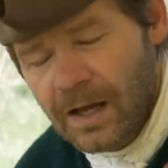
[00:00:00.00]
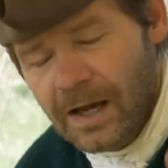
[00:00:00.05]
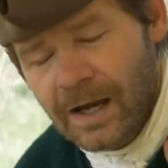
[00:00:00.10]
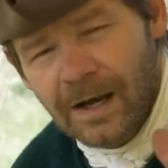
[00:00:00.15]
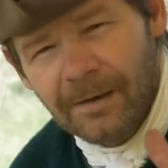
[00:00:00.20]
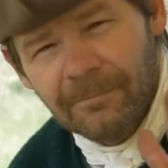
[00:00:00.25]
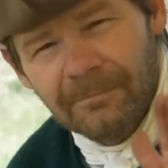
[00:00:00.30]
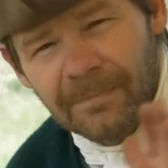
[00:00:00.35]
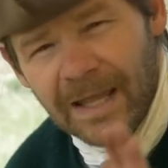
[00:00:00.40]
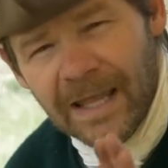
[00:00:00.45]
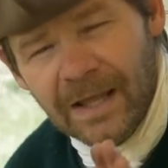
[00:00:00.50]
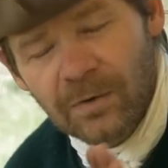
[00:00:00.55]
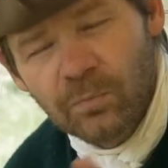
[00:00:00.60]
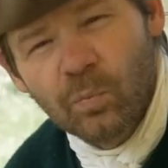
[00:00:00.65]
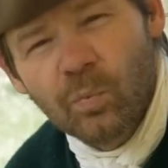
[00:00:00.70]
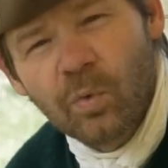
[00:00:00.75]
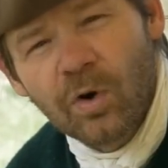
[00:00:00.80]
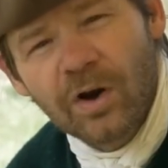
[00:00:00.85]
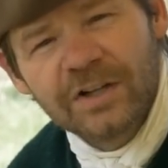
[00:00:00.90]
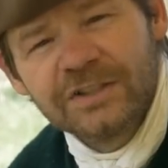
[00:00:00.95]
um,
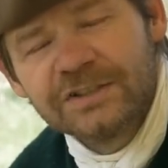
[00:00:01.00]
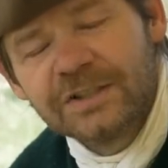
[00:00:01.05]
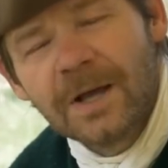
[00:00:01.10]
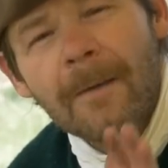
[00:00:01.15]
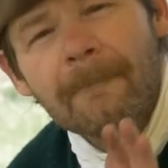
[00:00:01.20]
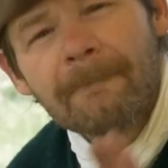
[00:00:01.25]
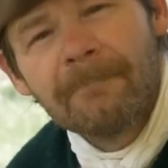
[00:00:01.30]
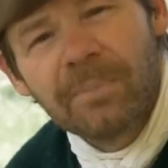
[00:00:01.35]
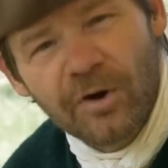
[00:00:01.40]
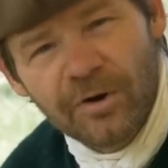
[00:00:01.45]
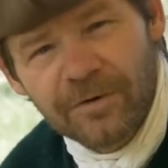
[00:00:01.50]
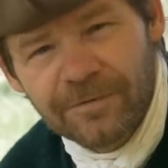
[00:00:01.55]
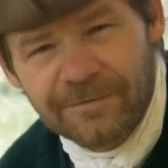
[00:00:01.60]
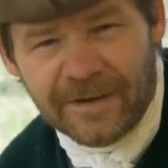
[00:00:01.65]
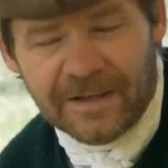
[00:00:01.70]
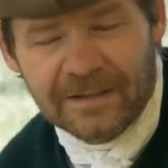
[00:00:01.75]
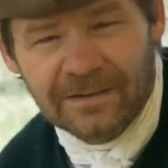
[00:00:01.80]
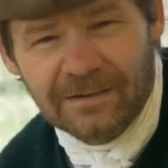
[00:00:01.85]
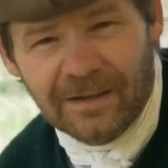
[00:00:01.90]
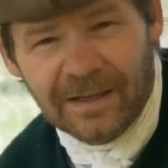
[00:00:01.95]
and works
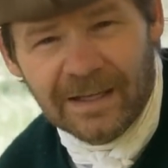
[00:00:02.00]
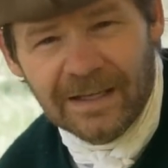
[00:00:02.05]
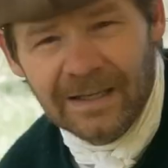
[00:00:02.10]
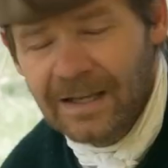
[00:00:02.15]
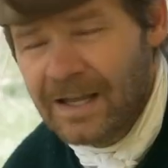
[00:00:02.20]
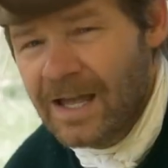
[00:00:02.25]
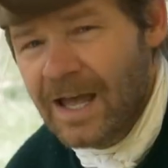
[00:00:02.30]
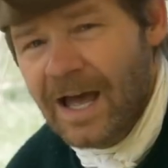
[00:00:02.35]
perfectly.